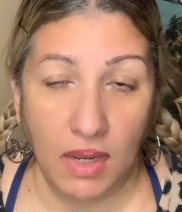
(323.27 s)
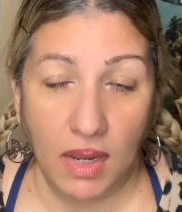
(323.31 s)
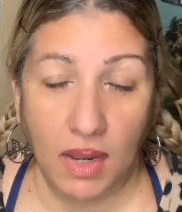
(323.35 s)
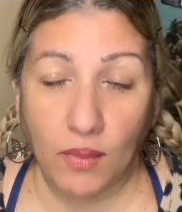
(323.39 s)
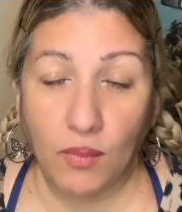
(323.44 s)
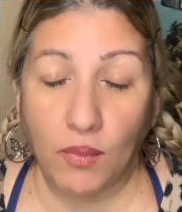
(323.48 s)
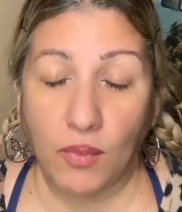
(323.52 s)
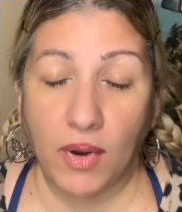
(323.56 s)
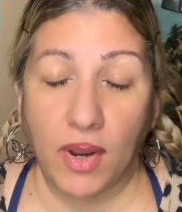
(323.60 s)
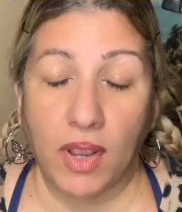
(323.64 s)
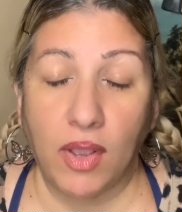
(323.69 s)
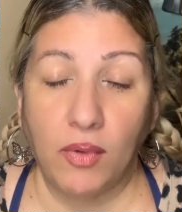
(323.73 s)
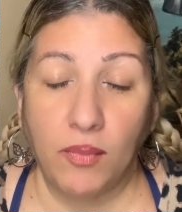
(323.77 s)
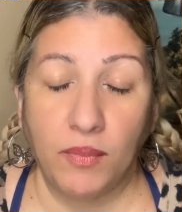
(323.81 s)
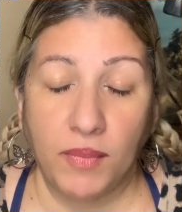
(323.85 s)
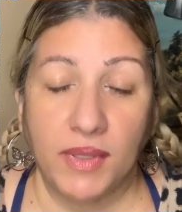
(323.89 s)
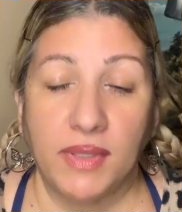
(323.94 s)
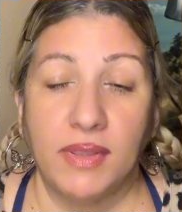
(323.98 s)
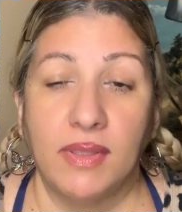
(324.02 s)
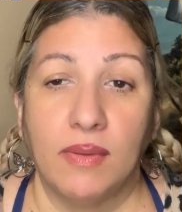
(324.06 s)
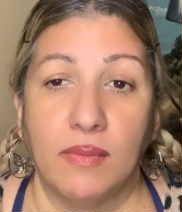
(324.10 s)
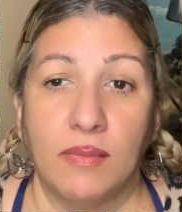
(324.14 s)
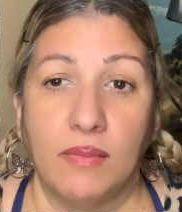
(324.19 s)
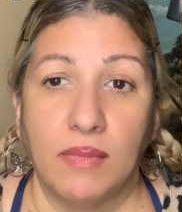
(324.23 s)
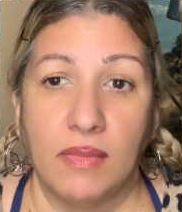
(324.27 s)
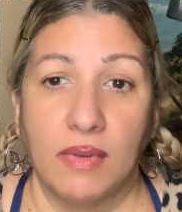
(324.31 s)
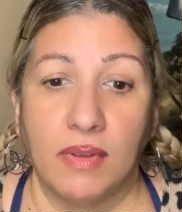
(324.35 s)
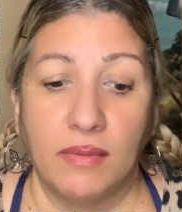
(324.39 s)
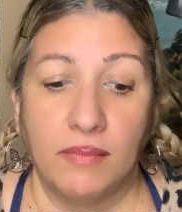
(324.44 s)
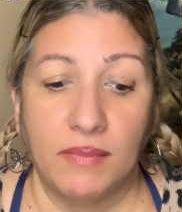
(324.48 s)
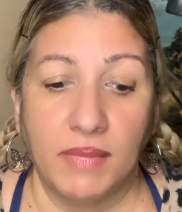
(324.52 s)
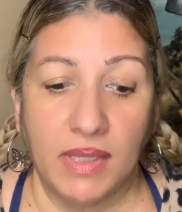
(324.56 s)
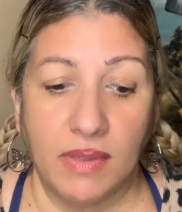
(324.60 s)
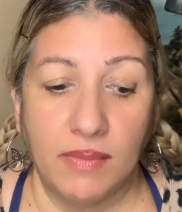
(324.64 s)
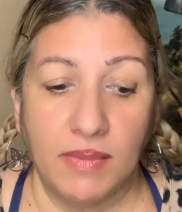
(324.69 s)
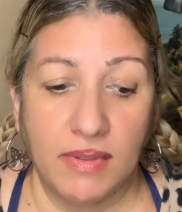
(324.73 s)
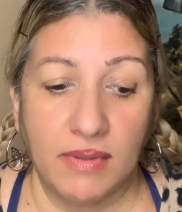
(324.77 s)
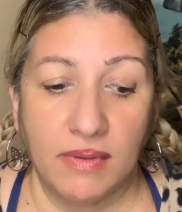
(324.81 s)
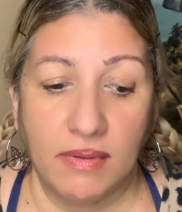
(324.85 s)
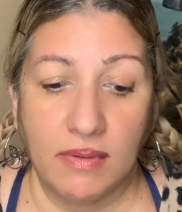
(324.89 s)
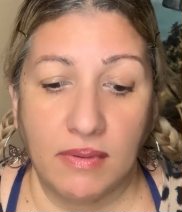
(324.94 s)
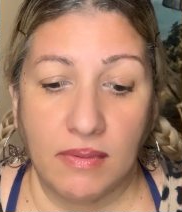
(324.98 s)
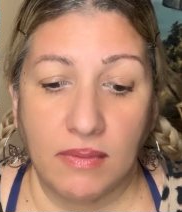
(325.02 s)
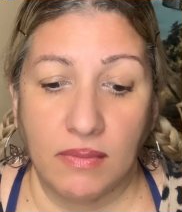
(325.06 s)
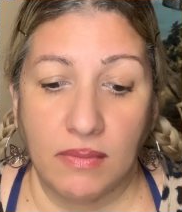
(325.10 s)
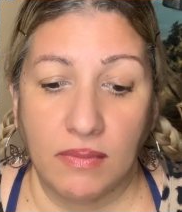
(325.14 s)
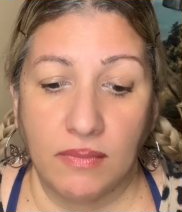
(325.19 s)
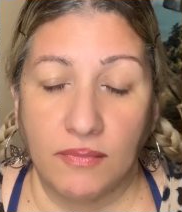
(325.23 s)
and we're helping them
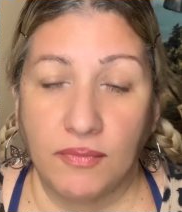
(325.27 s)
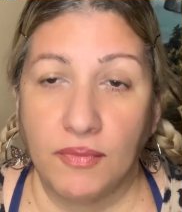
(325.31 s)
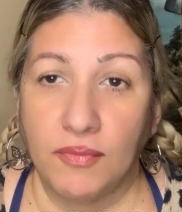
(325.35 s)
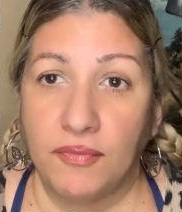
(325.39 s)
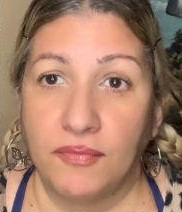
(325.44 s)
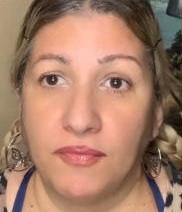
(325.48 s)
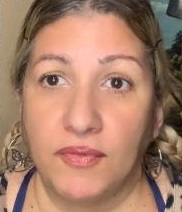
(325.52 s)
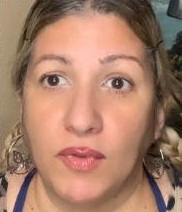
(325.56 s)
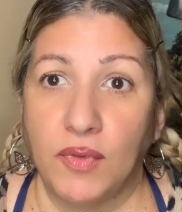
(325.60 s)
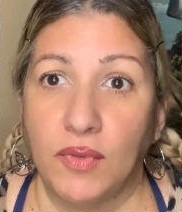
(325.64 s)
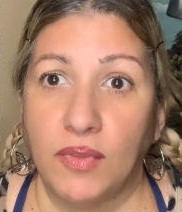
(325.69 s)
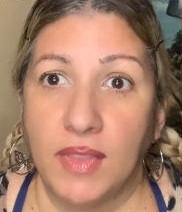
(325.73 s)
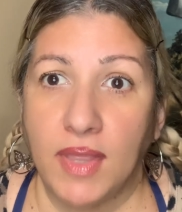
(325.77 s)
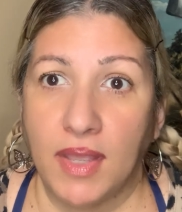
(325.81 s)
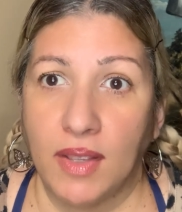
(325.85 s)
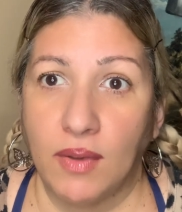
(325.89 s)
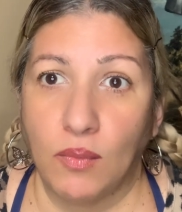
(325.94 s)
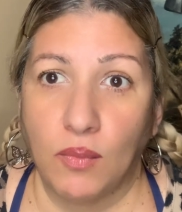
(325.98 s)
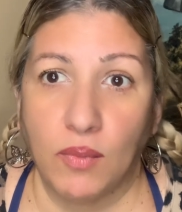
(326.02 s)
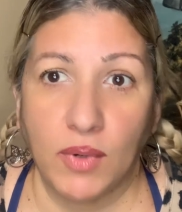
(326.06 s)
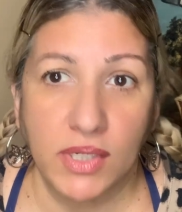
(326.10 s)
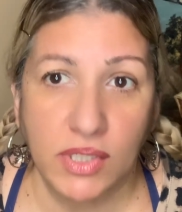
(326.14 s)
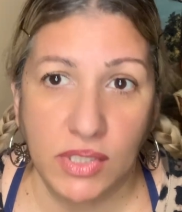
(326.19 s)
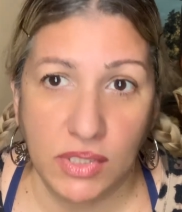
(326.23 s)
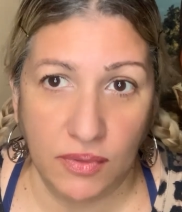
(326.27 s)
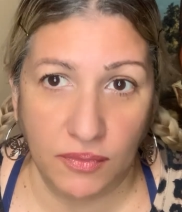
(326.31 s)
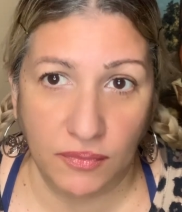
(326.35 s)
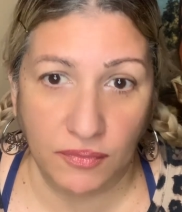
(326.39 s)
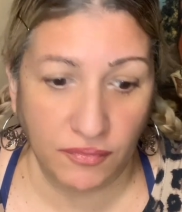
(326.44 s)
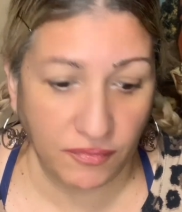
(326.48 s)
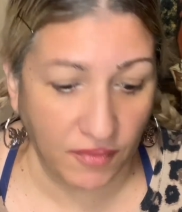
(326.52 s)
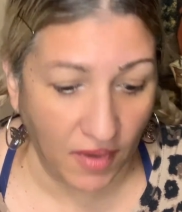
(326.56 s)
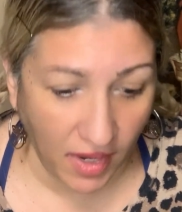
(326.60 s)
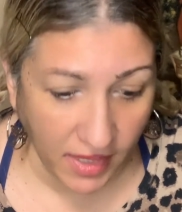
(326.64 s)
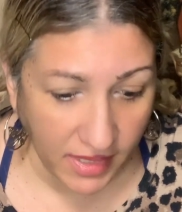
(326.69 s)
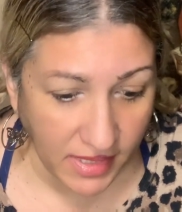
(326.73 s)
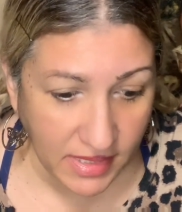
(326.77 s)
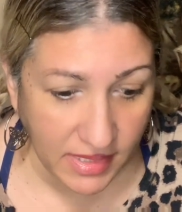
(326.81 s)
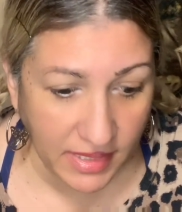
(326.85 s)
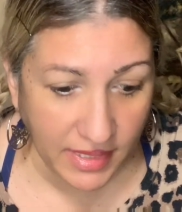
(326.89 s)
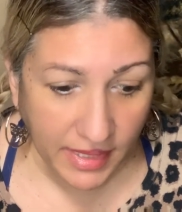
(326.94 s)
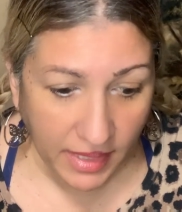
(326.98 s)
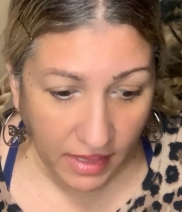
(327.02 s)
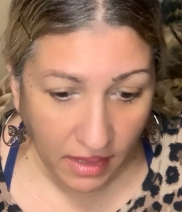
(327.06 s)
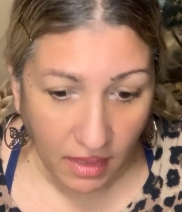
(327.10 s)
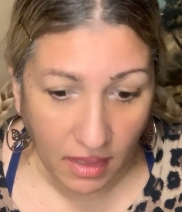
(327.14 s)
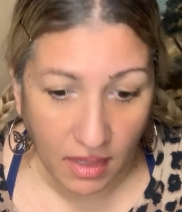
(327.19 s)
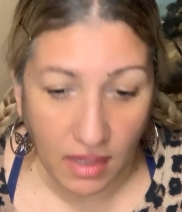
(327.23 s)
maybe fulfill that wish of
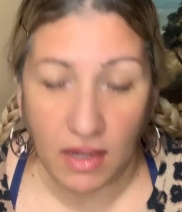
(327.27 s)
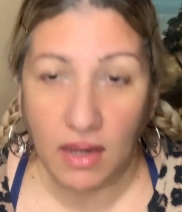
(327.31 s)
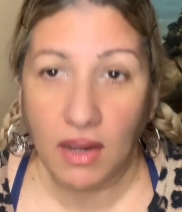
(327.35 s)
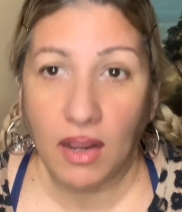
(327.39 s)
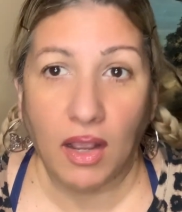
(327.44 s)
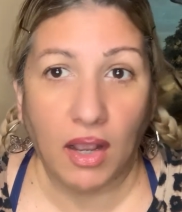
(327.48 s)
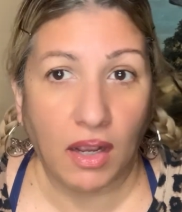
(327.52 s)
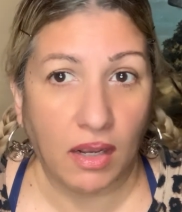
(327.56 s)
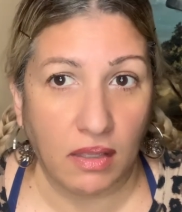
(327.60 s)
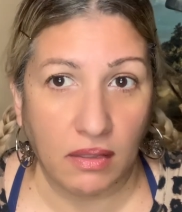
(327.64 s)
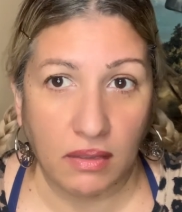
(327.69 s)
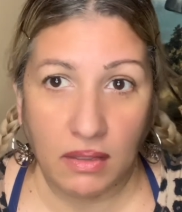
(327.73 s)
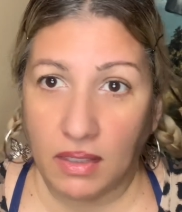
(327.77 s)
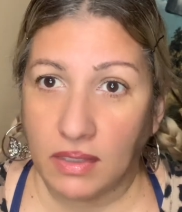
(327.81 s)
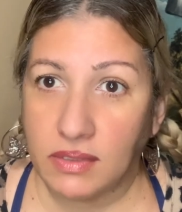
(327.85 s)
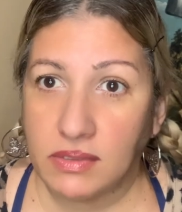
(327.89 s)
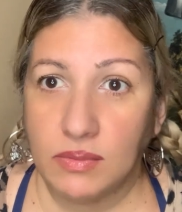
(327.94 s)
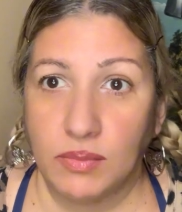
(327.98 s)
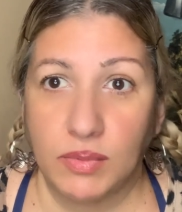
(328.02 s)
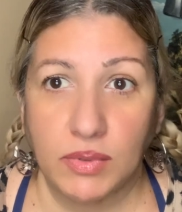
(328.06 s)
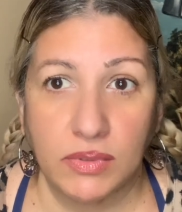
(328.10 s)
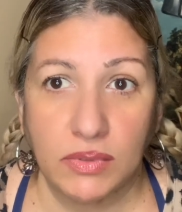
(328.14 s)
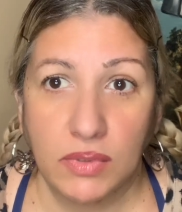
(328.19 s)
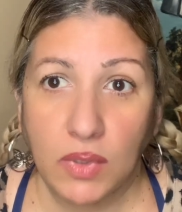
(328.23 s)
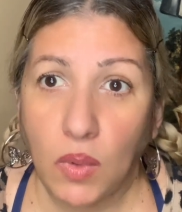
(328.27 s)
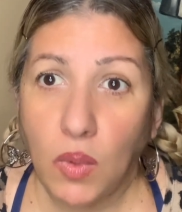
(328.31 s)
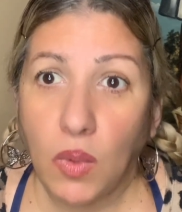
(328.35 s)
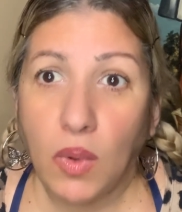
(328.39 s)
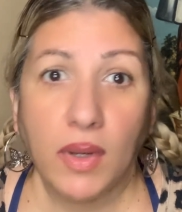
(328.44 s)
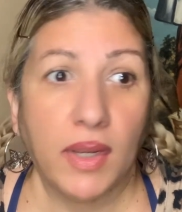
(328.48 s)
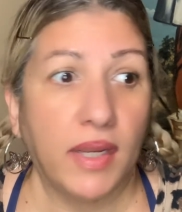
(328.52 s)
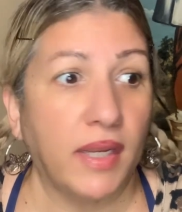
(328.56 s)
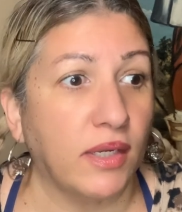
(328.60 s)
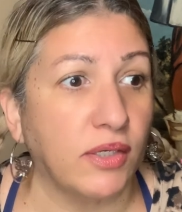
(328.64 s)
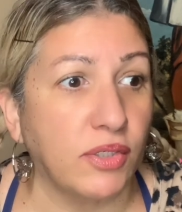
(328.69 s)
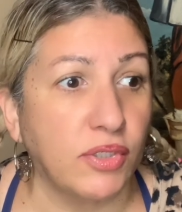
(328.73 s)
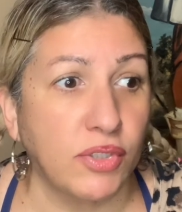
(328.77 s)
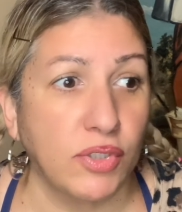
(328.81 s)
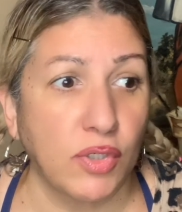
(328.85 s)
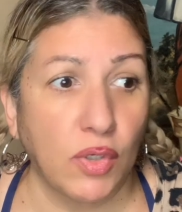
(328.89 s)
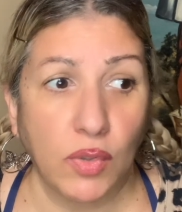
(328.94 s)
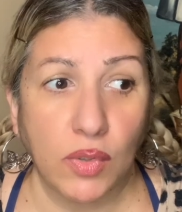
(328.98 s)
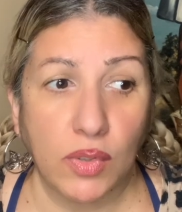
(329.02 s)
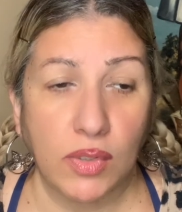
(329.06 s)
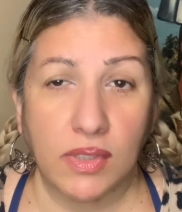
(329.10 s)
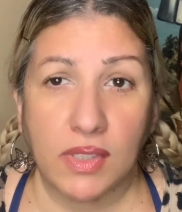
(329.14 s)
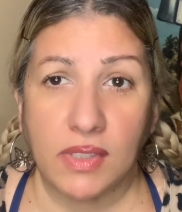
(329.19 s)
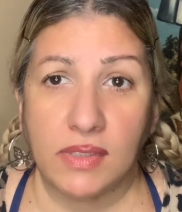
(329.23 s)
finding a collectible toy, a
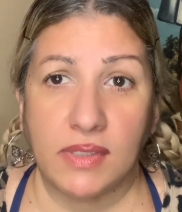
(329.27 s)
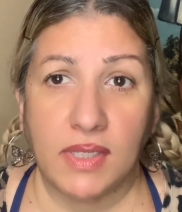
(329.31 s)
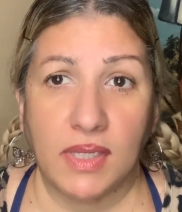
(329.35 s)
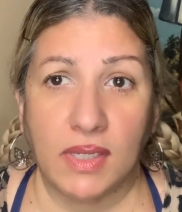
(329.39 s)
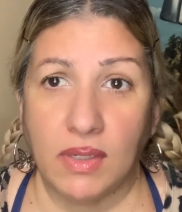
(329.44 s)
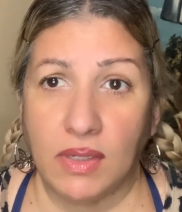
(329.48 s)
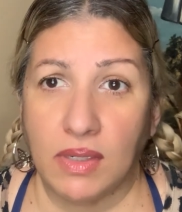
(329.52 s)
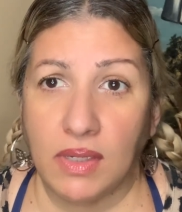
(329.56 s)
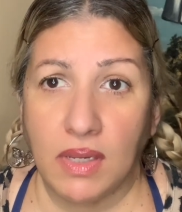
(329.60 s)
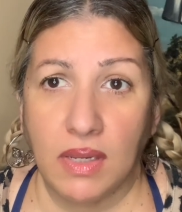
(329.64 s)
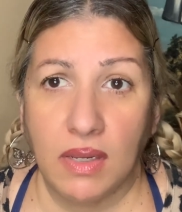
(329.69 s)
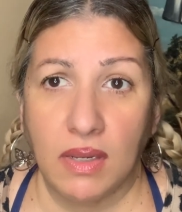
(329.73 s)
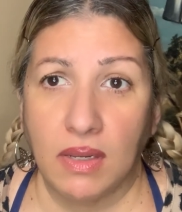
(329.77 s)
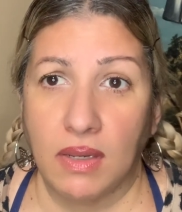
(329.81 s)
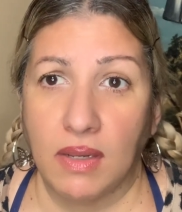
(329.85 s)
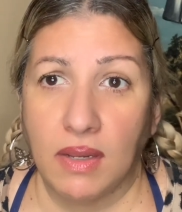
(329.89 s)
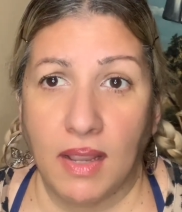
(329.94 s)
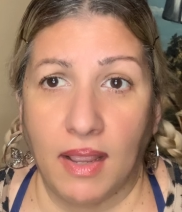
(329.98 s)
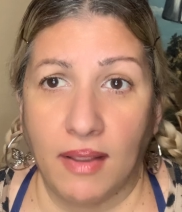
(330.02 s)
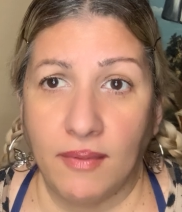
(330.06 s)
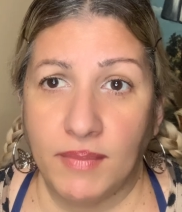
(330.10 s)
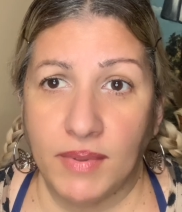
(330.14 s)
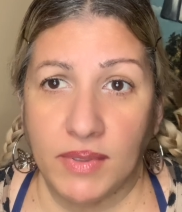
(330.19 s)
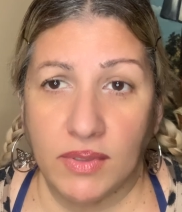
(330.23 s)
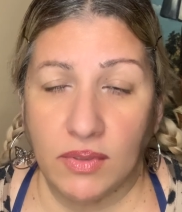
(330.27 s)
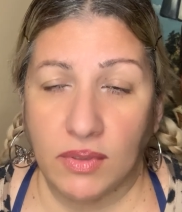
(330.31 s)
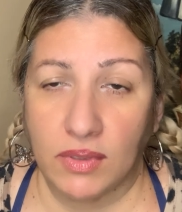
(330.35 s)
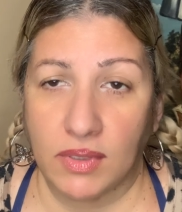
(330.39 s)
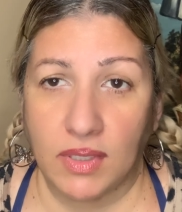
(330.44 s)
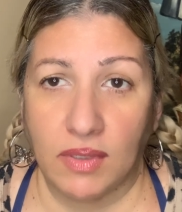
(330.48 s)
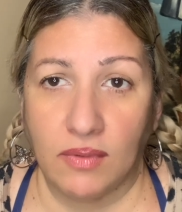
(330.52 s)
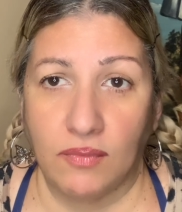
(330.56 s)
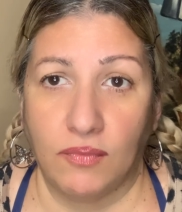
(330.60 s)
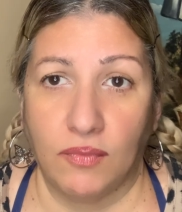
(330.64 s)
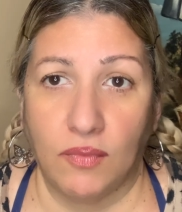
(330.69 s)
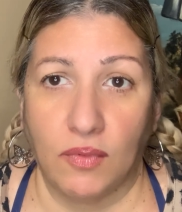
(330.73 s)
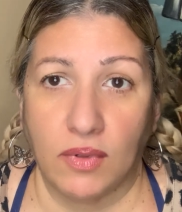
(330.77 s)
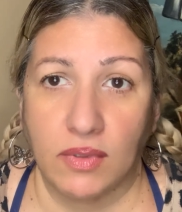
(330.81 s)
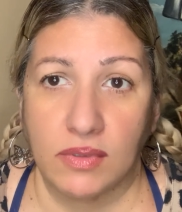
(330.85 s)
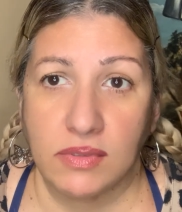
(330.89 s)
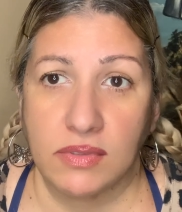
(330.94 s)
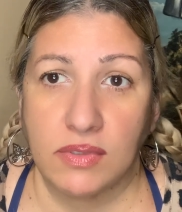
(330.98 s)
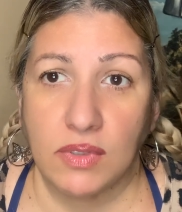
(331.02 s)
shirt that they have been looking for.